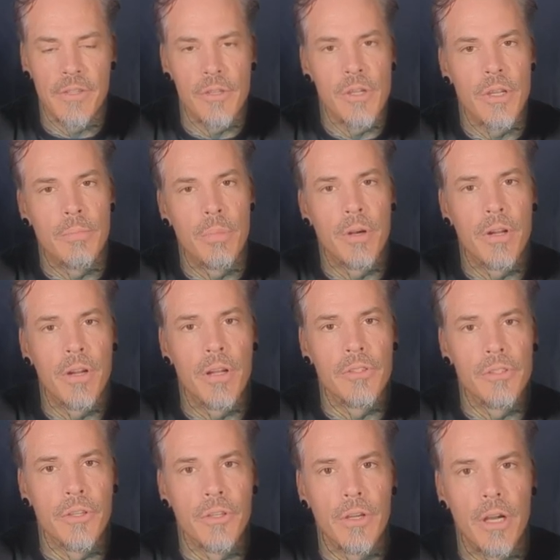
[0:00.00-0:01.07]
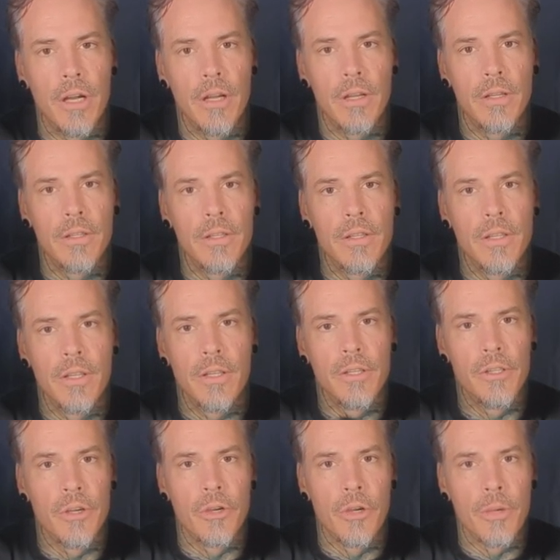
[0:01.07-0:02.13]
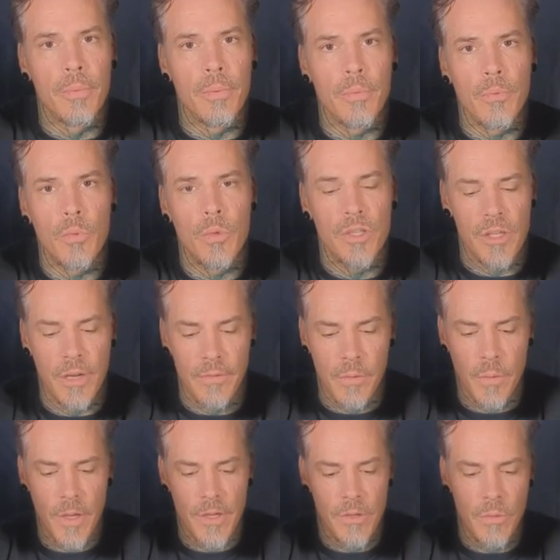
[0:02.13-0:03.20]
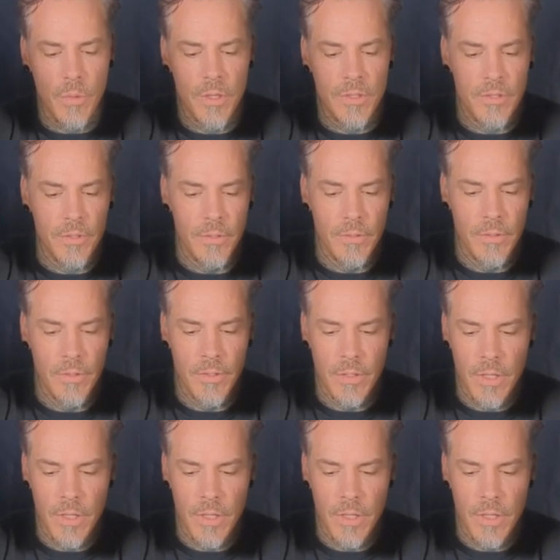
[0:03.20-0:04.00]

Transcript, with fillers: So you can put it on your, uh, your grip whichever way you want to, which